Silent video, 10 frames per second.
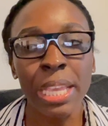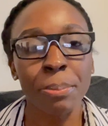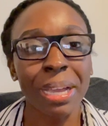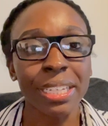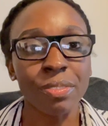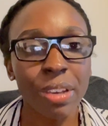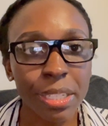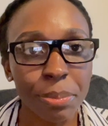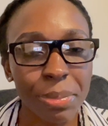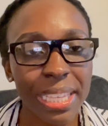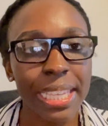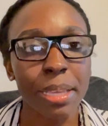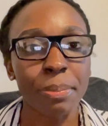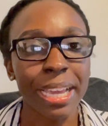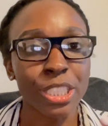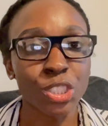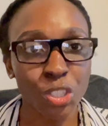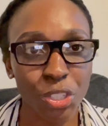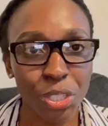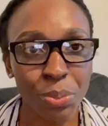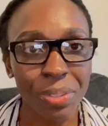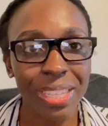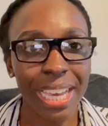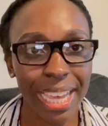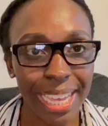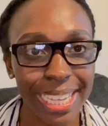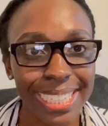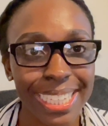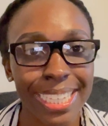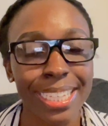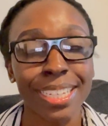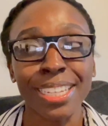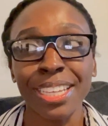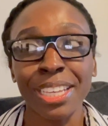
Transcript: my development and my journey with God, and